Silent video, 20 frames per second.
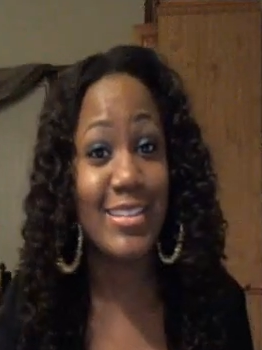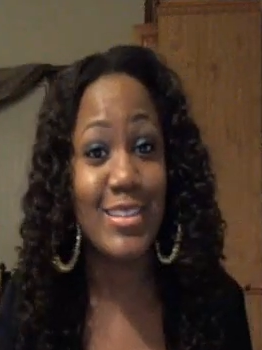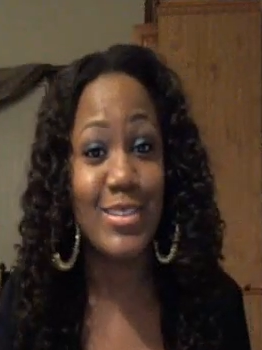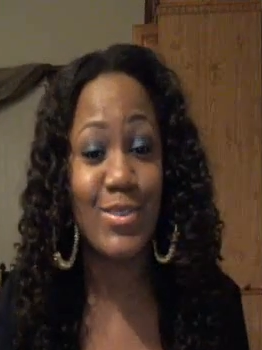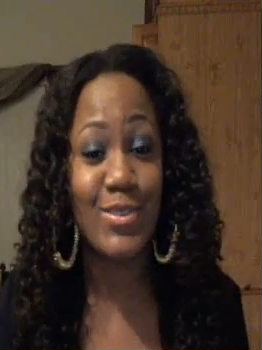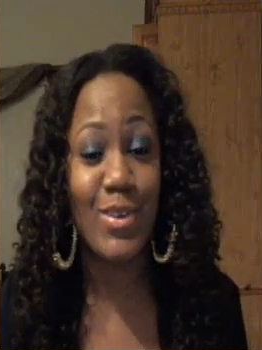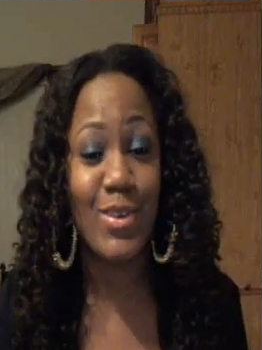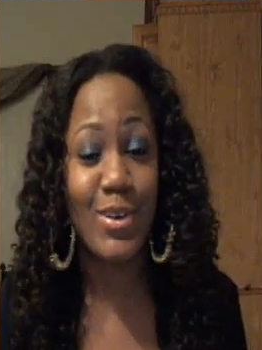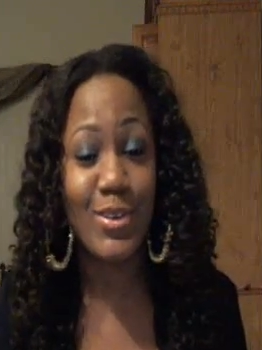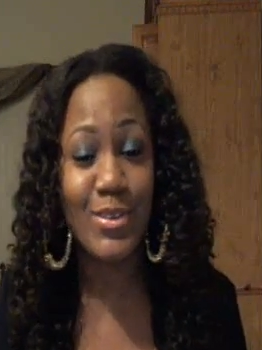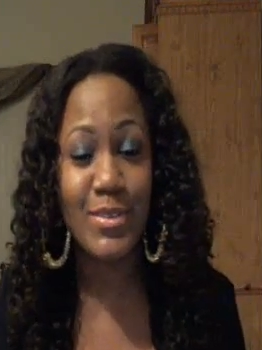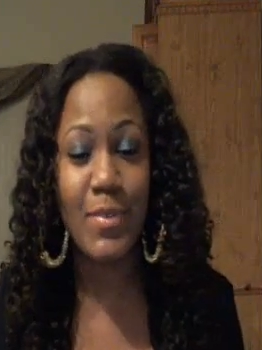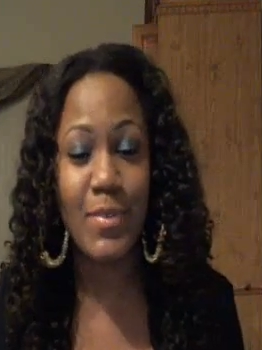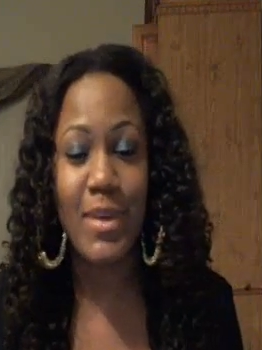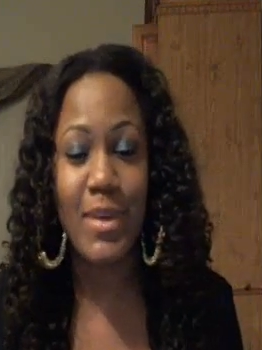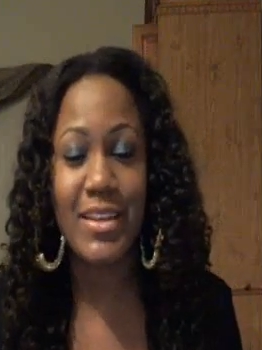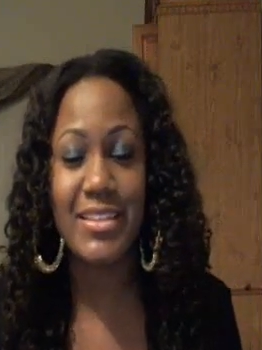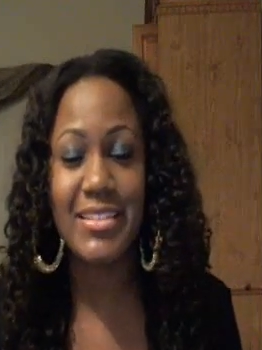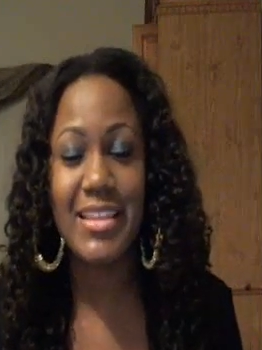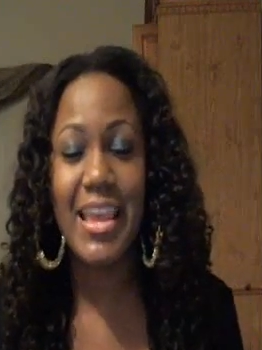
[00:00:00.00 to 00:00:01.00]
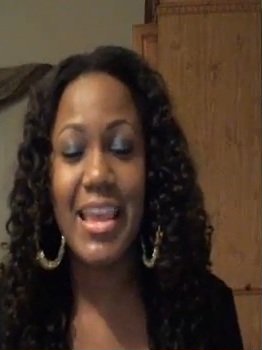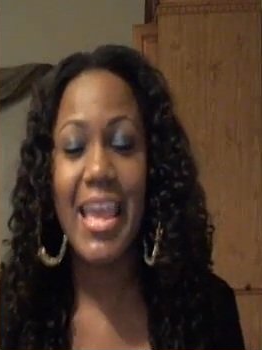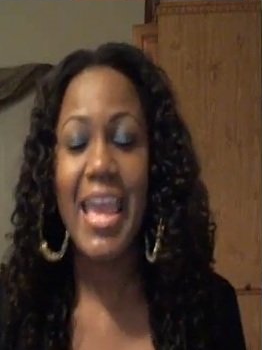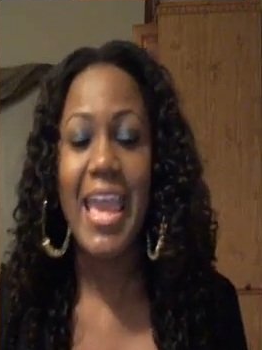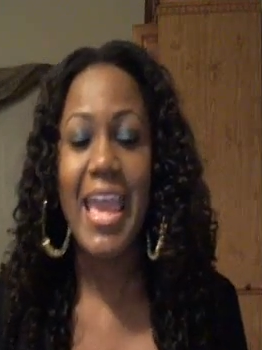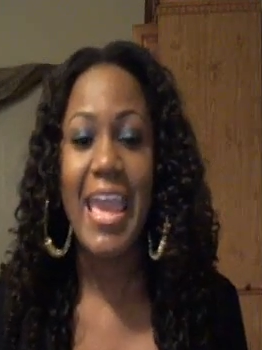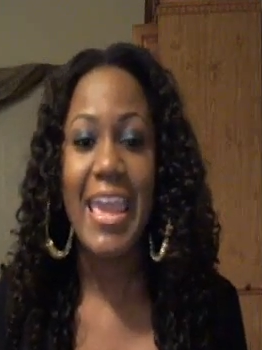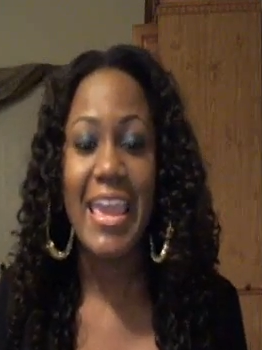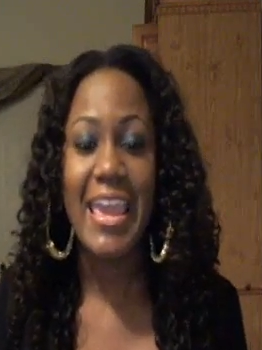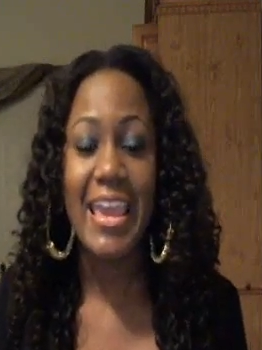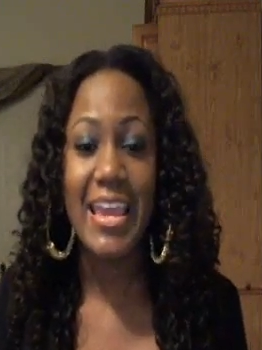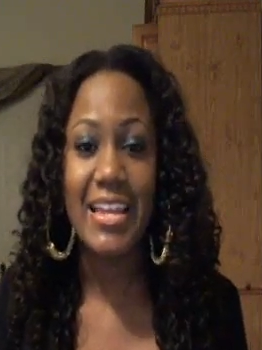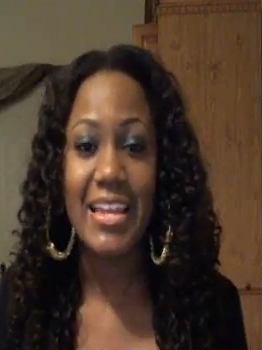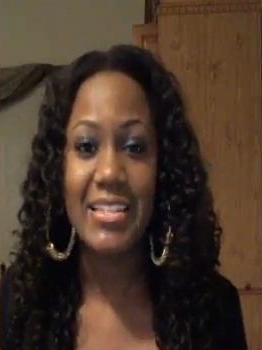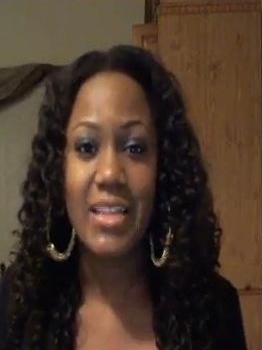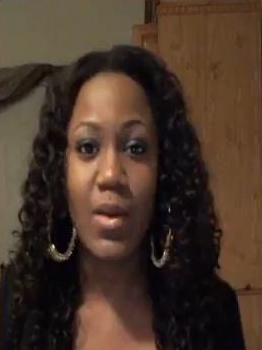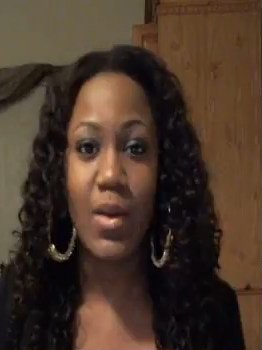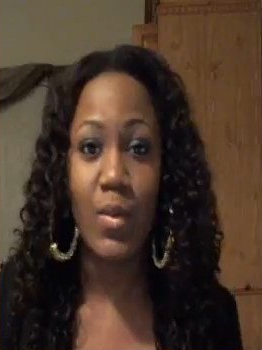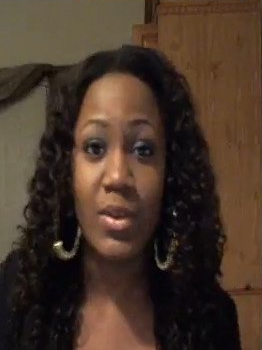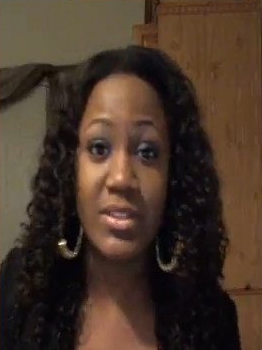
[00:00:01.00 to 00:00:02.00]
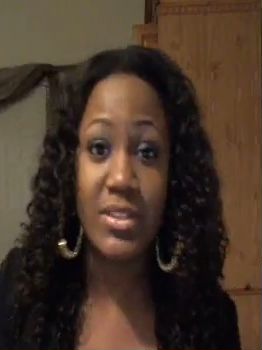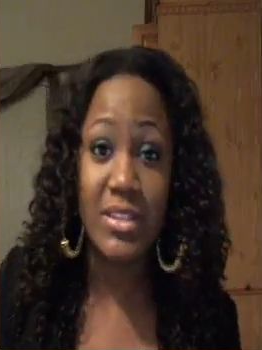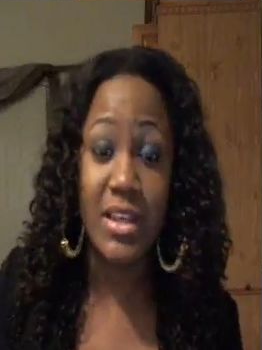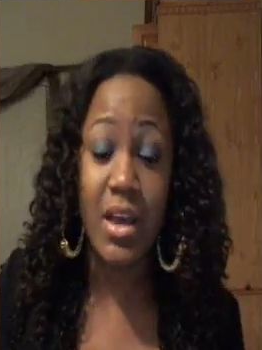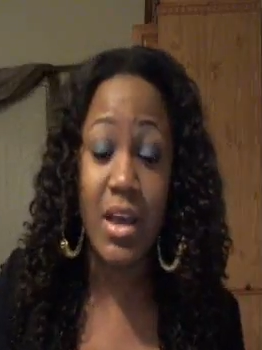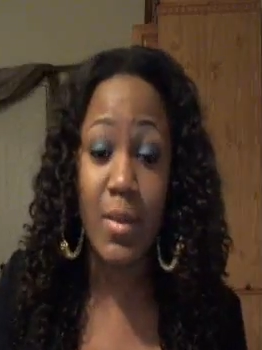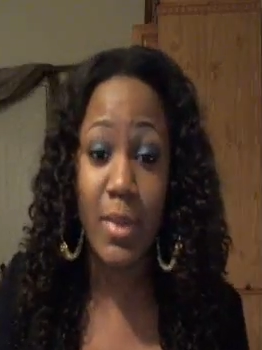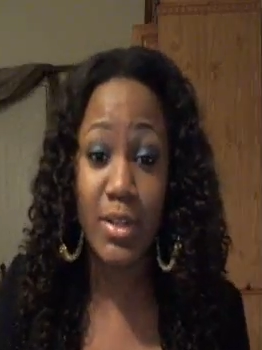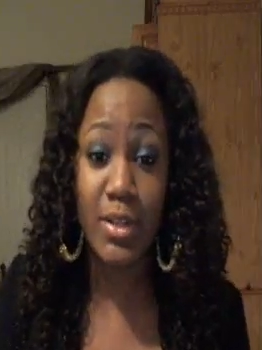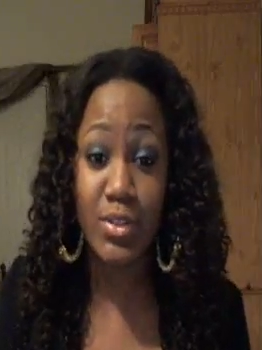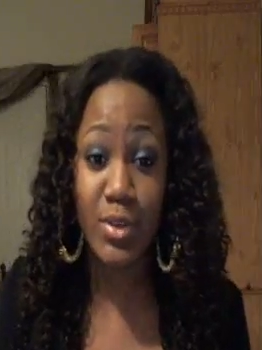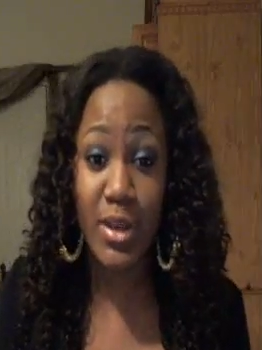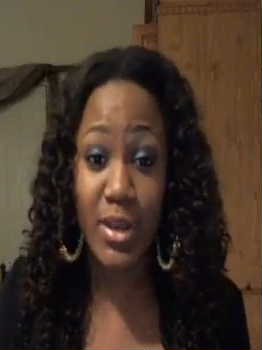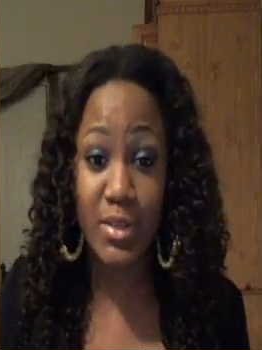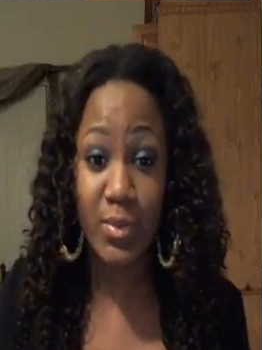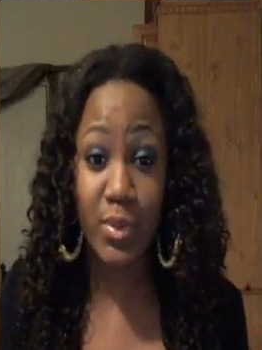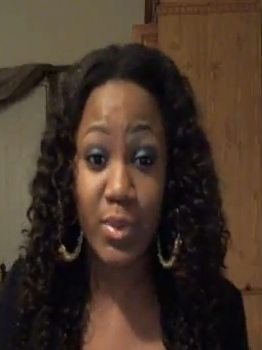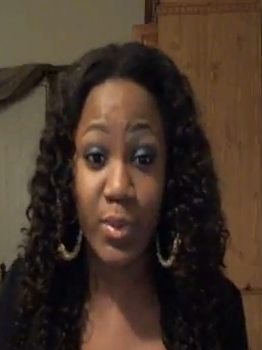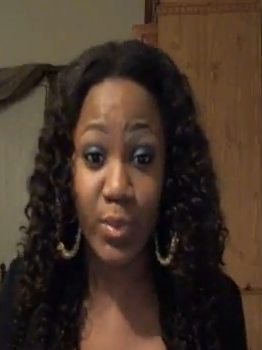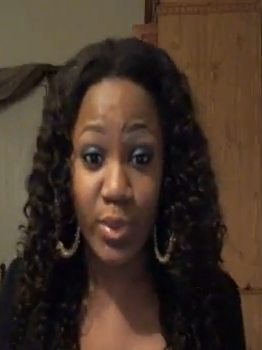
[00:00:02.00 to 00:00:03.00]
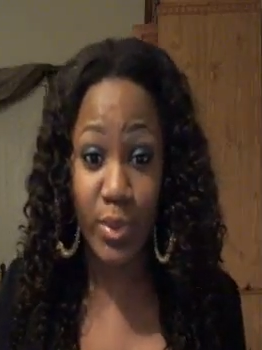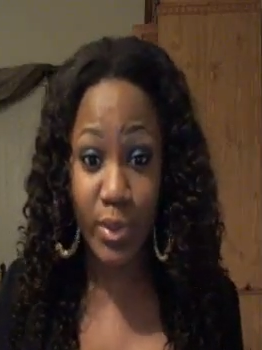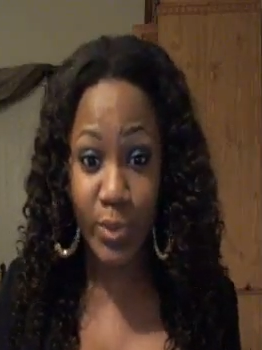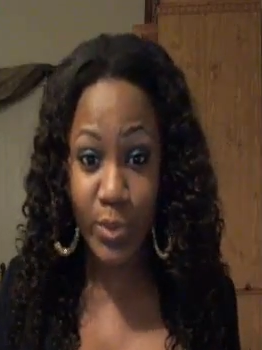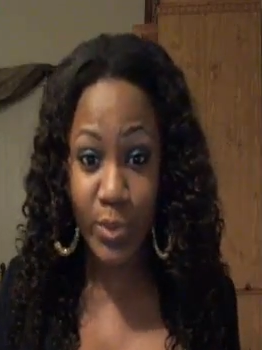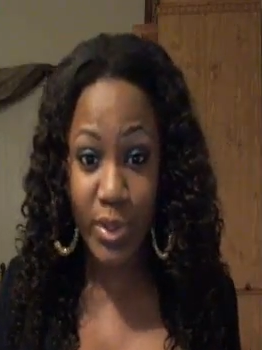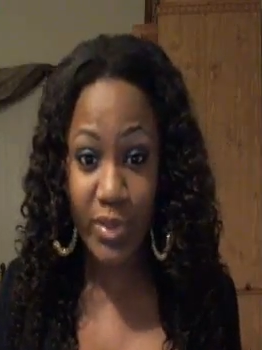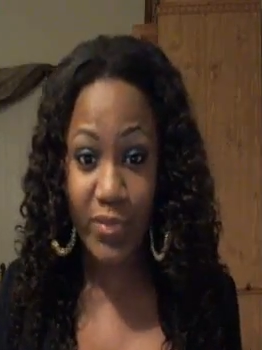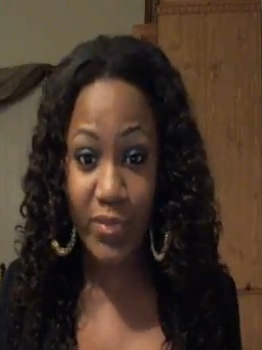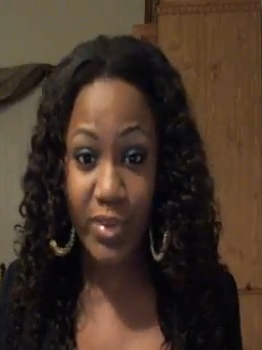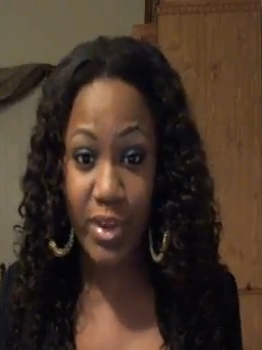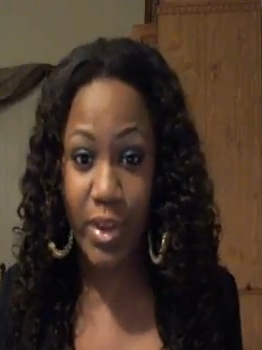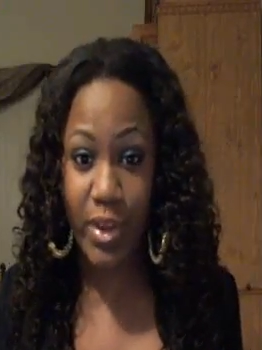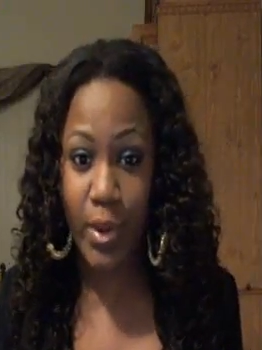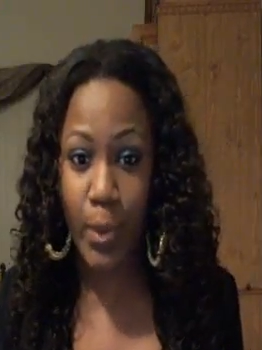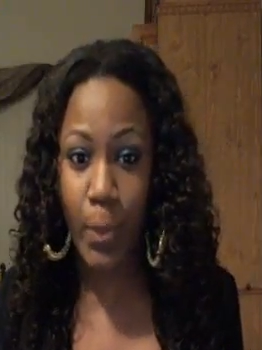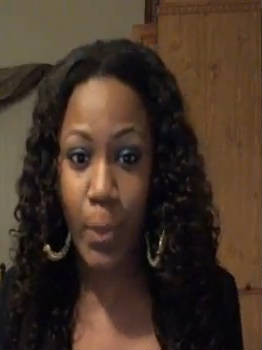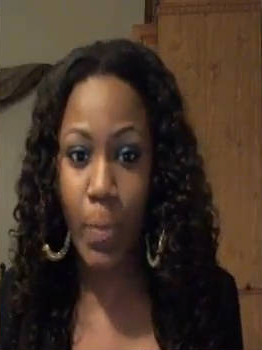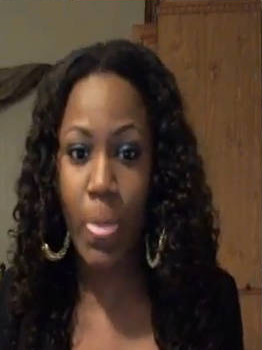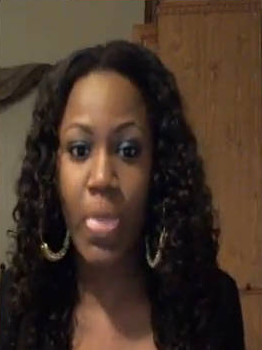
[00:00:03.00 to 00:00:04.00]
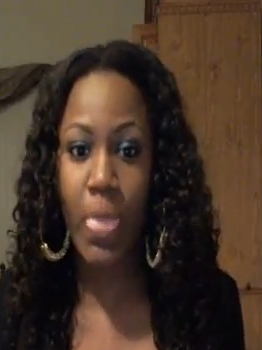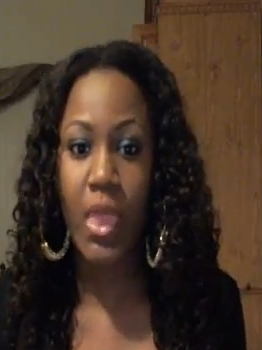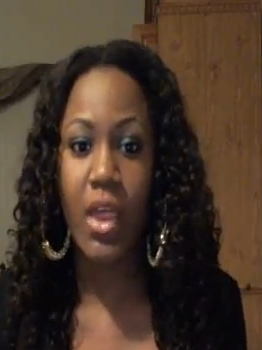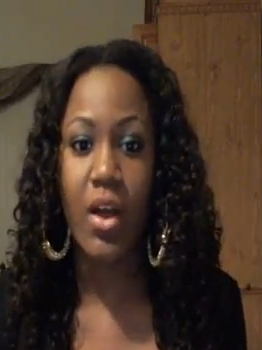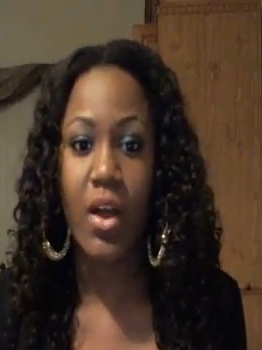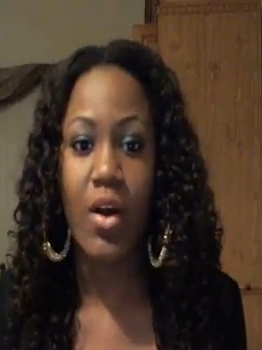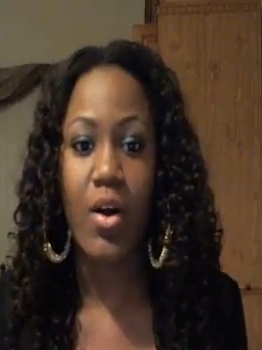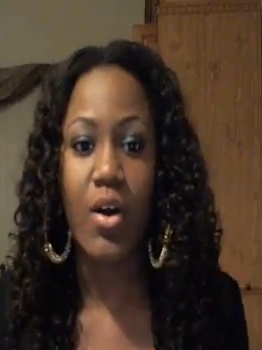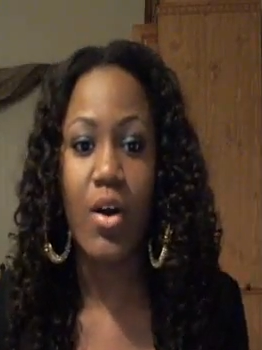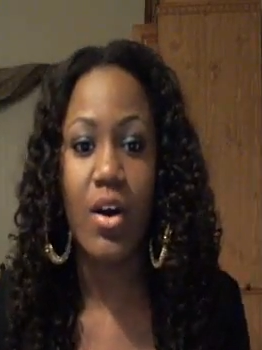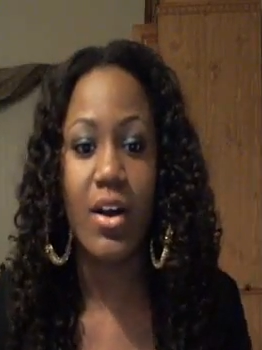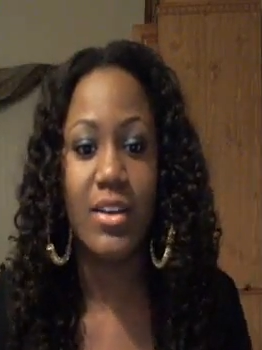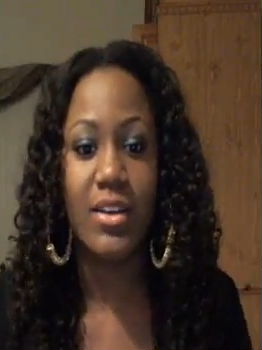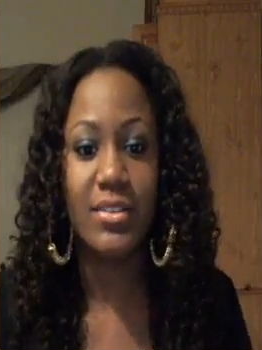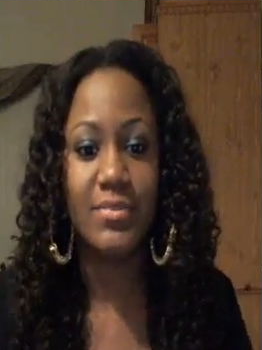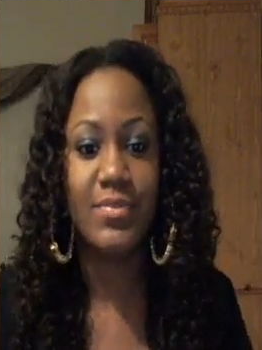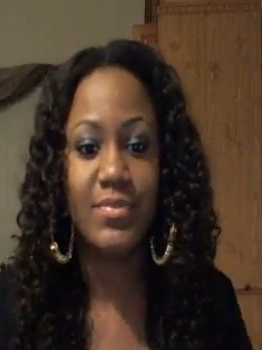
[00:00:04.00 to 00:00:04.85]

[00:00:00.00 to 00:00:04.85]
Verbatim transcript: Snoring Knows Best, and I wanted to come at you guys with a really quick video on,